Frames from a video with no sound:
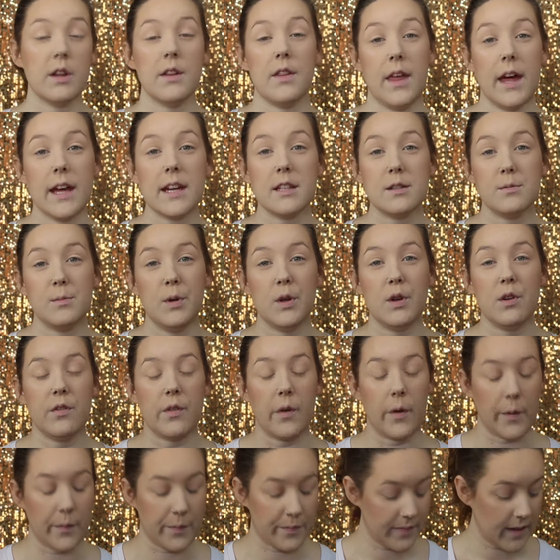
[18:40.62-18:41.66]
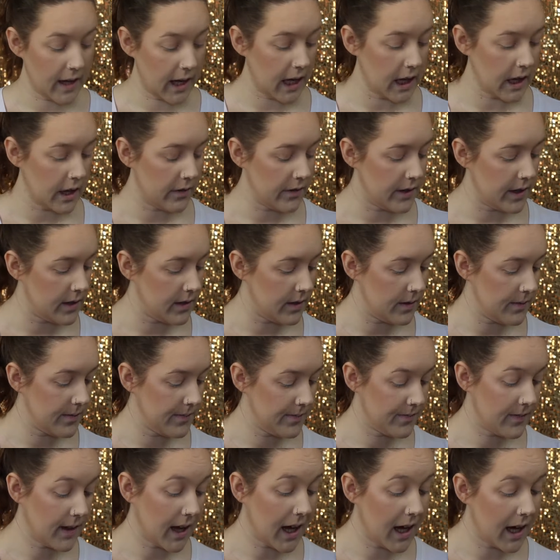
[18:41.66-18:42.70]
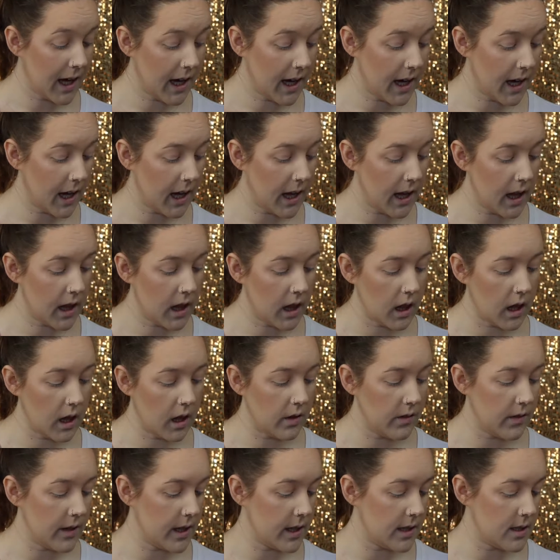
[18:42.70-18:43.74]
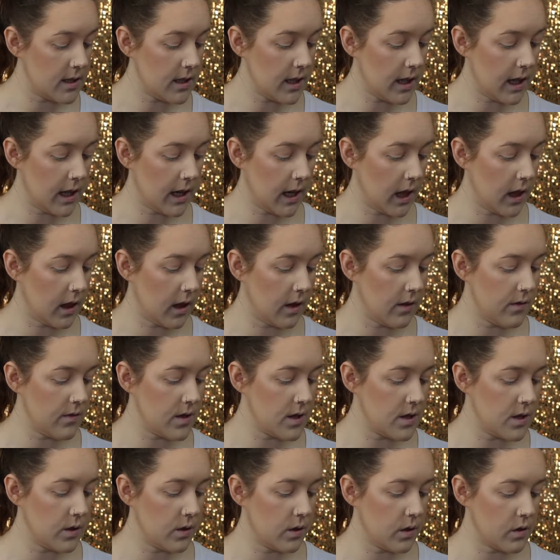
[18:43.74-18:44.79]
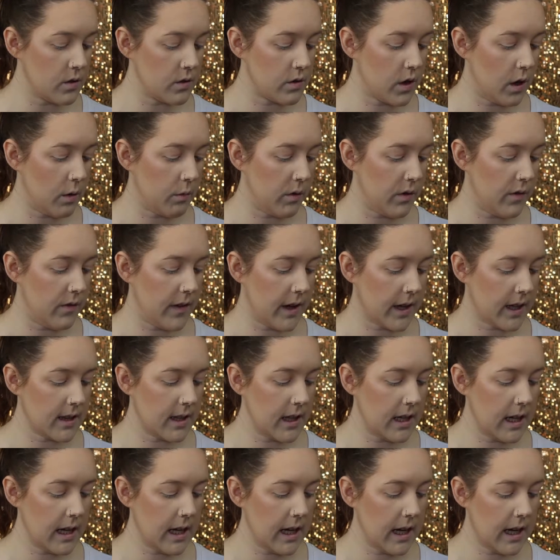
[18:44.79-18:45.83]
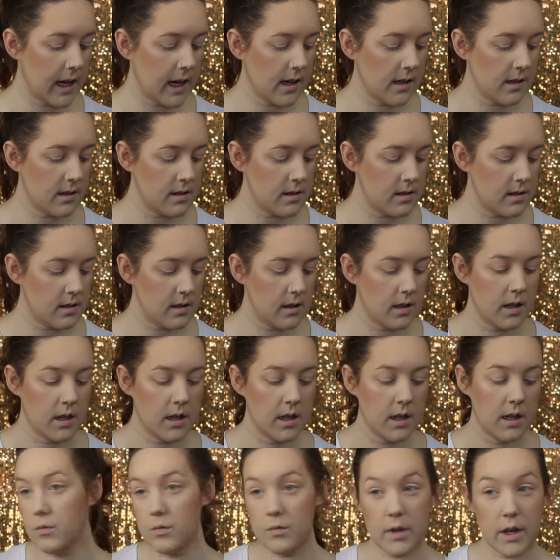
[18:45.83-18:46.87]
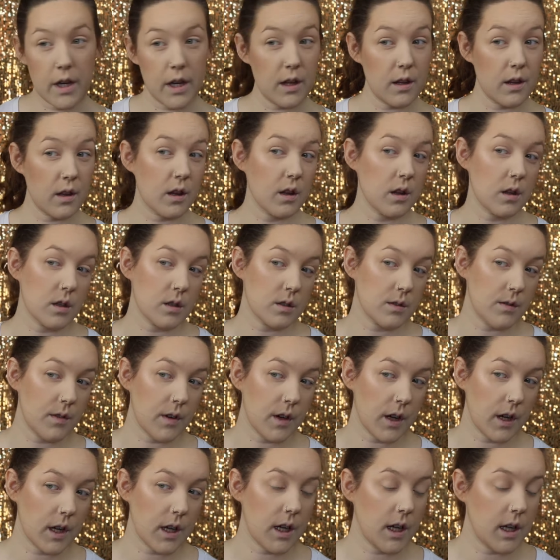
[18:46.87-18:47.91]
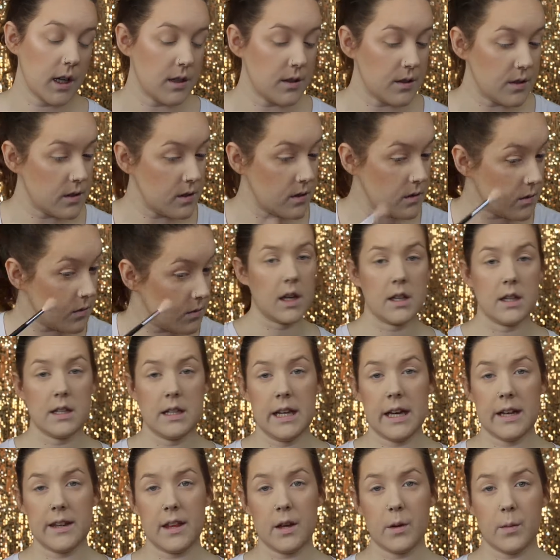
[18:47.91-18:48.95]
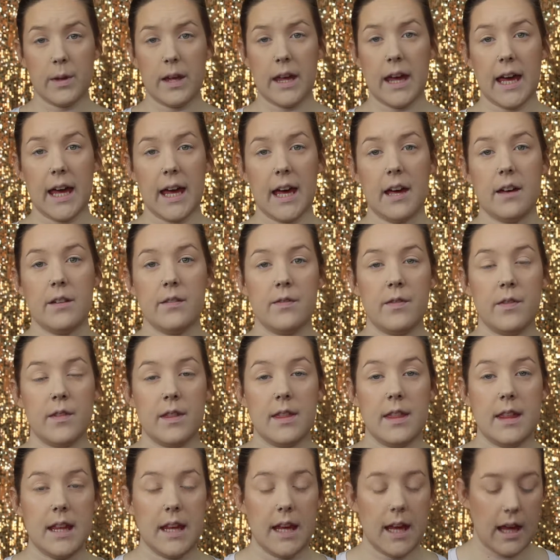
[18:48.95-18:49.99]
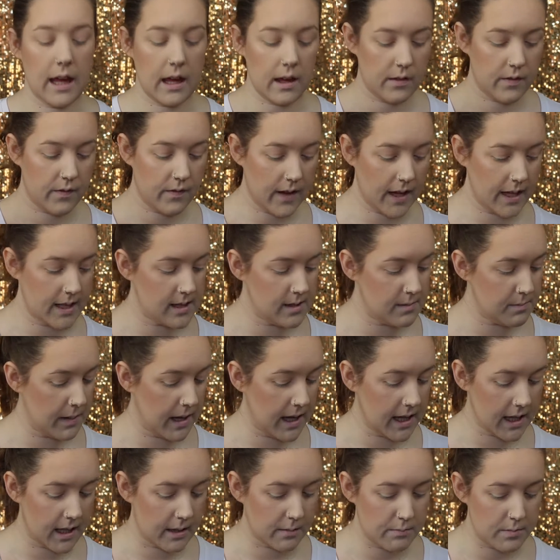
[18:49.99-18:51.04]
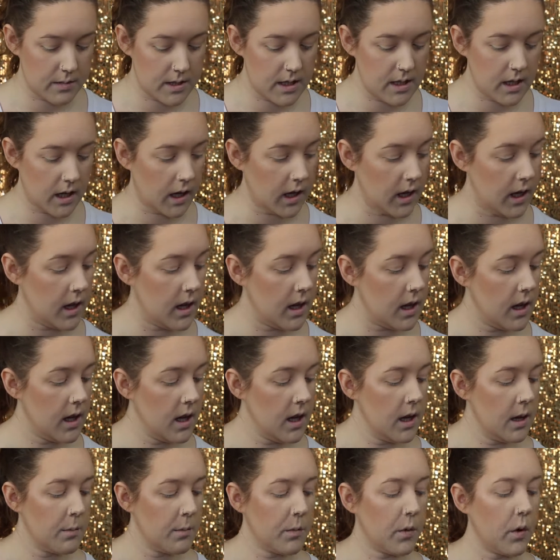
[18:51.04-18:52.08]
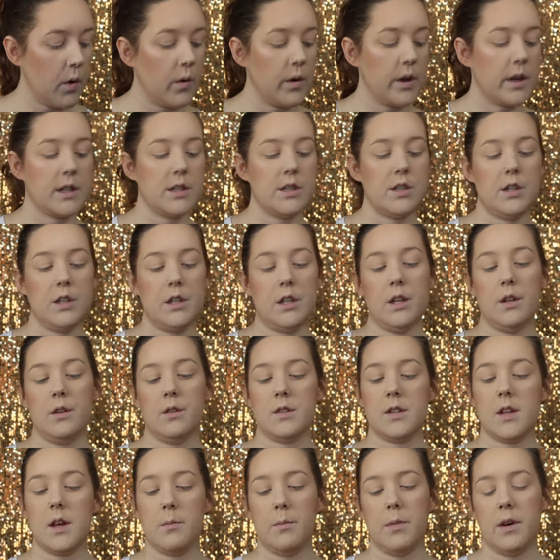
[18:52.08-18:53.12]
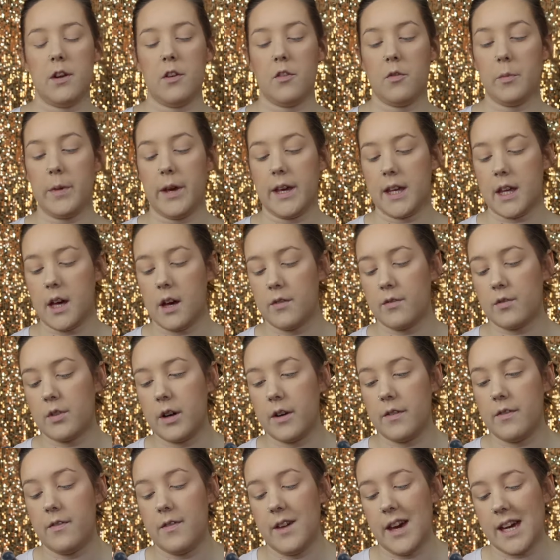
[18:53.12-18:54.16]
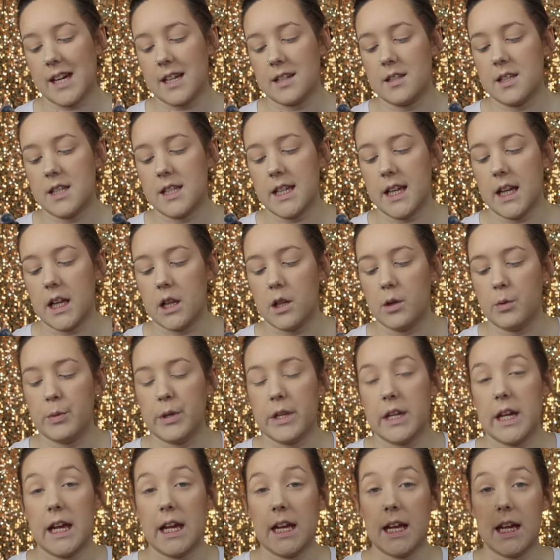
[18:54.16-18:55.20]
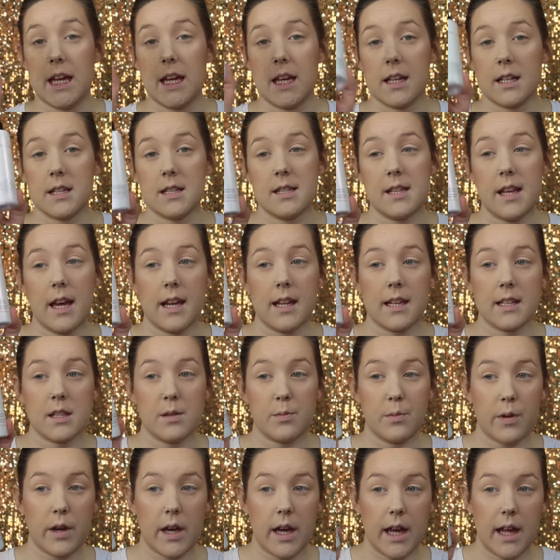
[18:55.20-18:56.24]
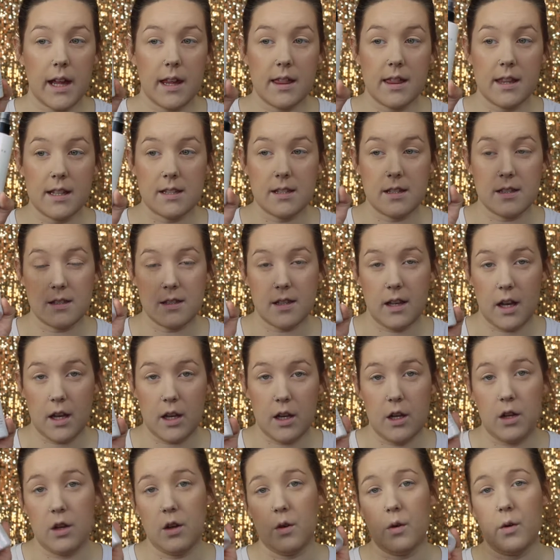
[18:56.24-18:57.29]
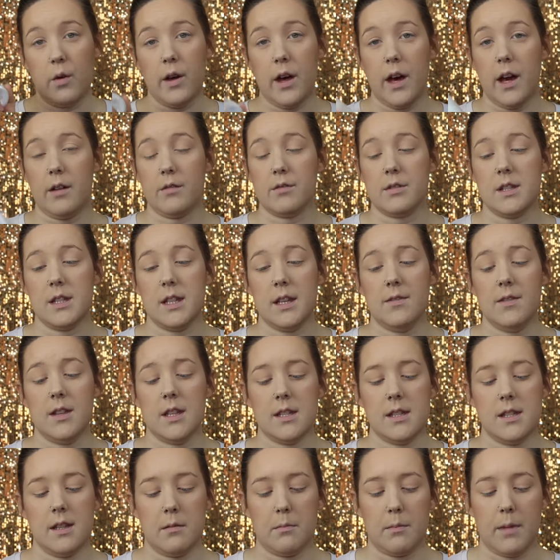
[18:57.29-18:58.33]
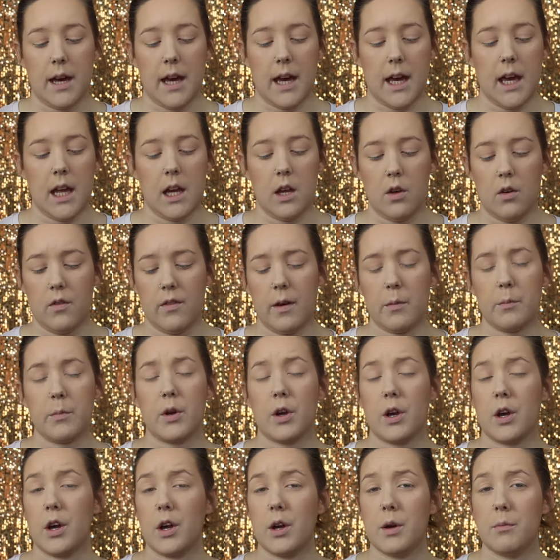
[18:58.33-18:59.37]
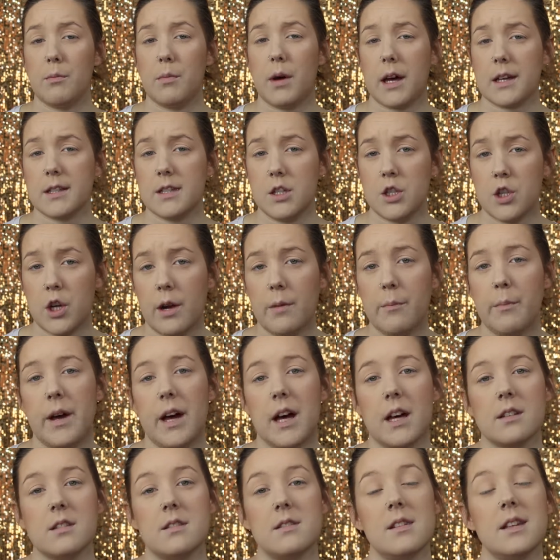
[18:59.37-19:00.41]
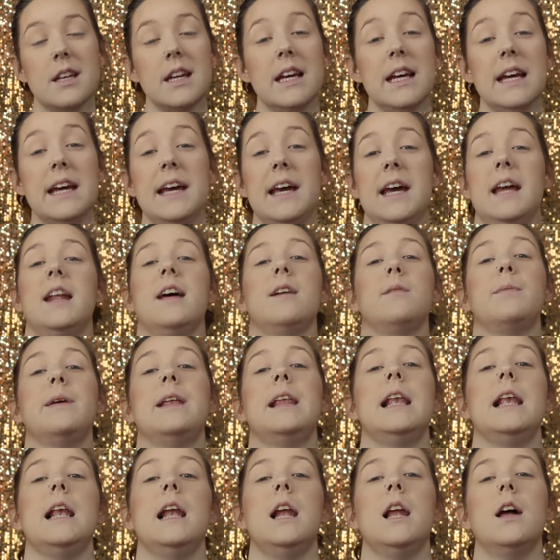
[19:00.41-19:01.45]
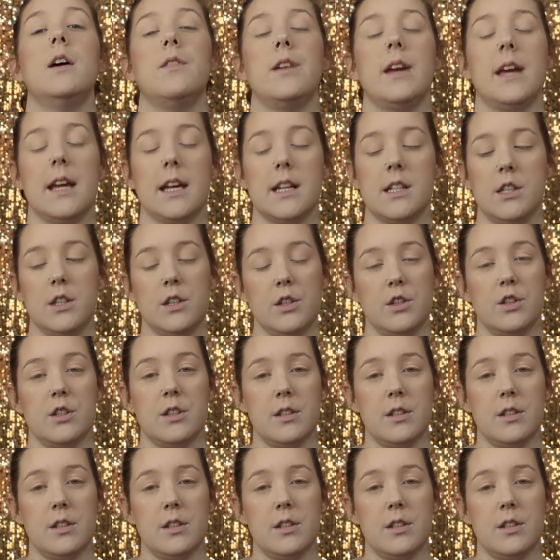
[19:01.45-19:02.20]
that is beautiful. I love it. I love it, and I love the duochrome effect that it has. I think it looks very nice. Now that we have the face makeup done, going to use a bit of my Cover FX Illuminating Setting Spray. This is not new. I received this in my November BoxyCharm box, and I've been loving it.